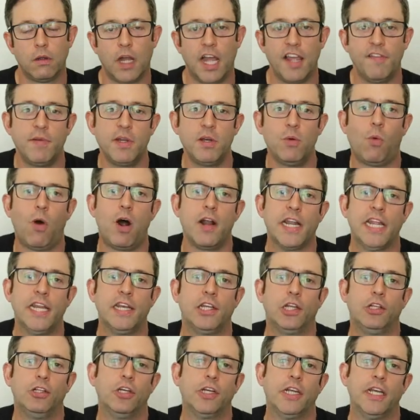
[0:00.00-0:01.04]
I've been
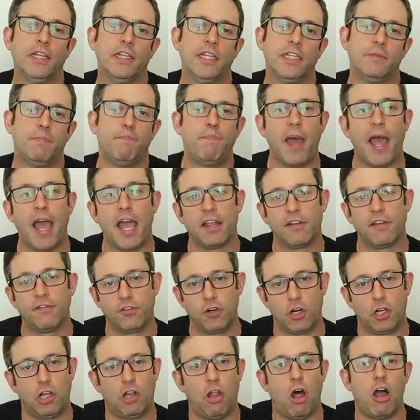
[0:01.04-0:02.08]
wanting to look at this bag
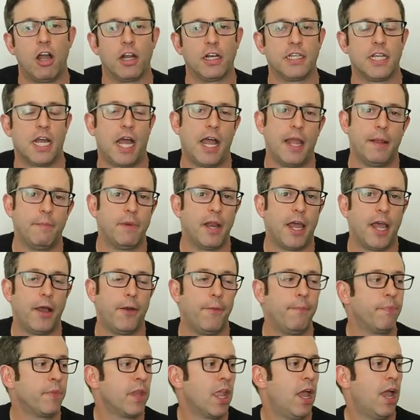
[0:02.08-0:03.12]
for a long time
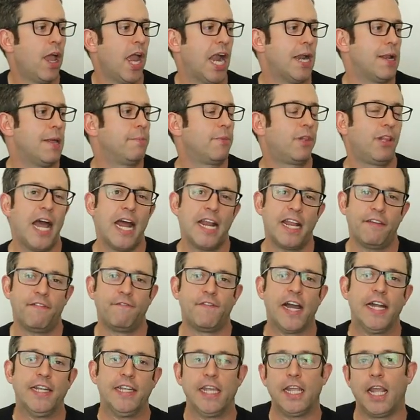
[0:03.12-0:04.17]
now, and I'm glad I
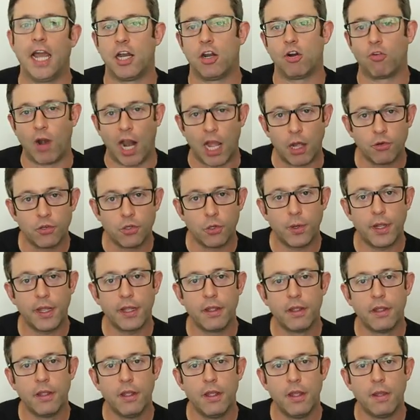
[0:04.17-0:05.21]
finally got around to
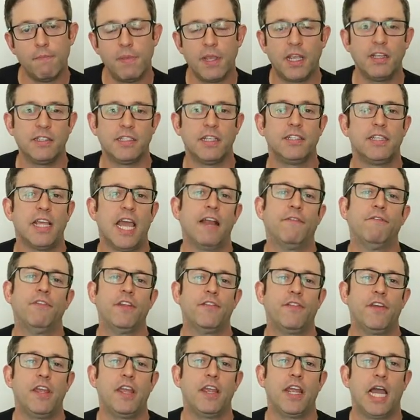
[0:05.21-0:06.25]
it because it's
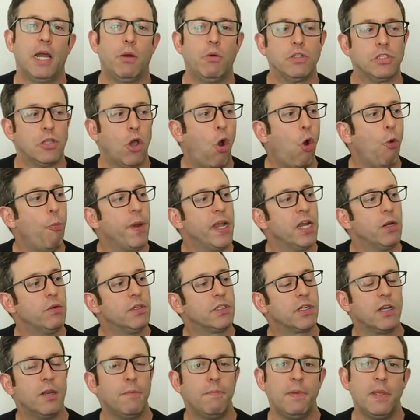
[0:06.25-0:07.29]
everything I was hoping it
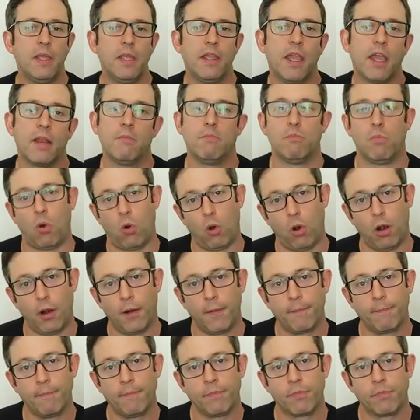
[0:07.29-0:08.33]
was going to be and more.